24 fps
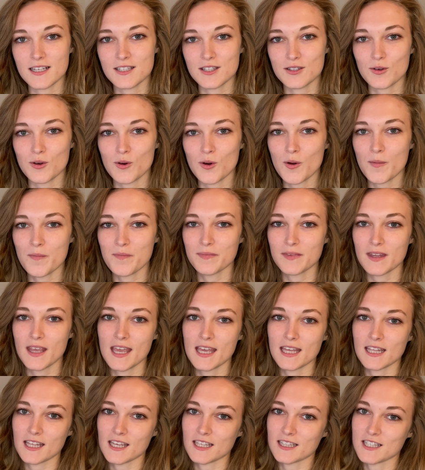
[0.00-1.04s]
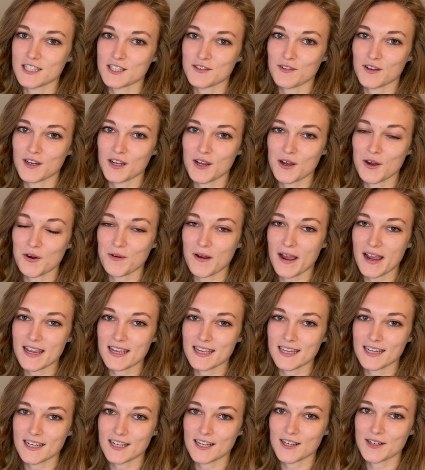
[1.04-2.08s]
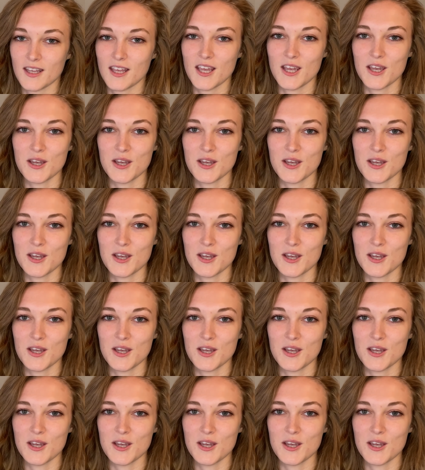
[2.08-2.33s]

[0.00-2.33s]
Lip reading: school, click this video right here.